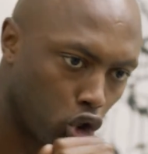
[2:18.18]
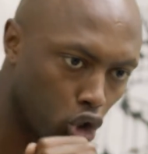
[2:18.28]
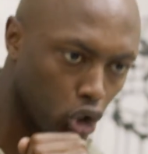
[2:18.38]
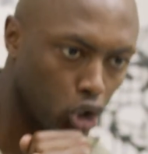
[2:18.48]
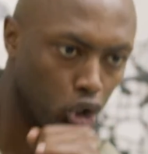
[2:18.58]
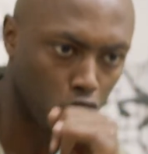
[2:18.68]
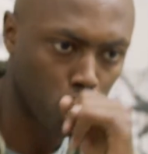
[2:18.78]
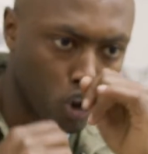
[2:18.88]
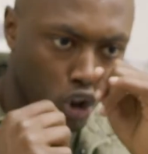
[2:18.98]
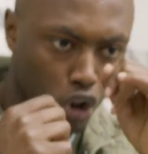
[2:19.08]
dealing with
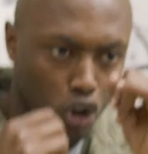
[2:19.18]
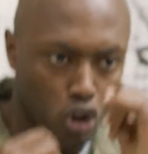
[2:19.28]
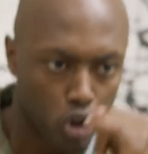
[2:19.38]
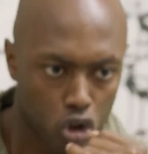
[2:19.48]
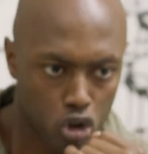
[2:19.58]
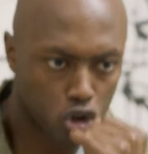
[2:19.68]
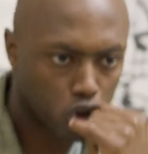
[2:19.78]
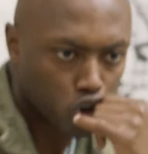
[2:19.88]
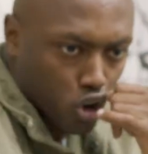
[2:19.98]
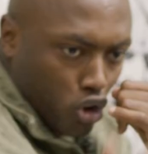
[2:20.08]
this trauma in a way,
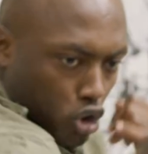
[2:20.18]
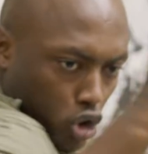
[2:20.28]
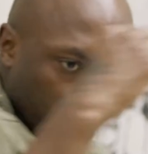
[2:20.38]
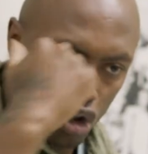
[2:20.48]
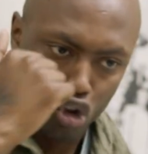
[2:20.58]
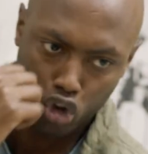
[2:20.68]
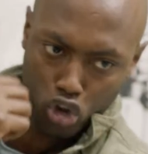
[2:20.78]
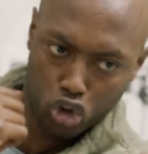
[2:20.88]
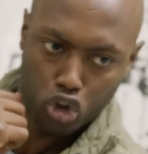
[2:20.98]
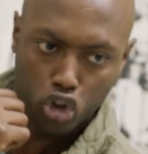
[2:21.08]
or B, am I
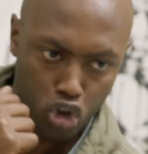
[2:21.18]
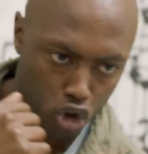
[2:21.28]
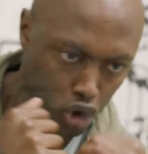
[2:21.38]
learning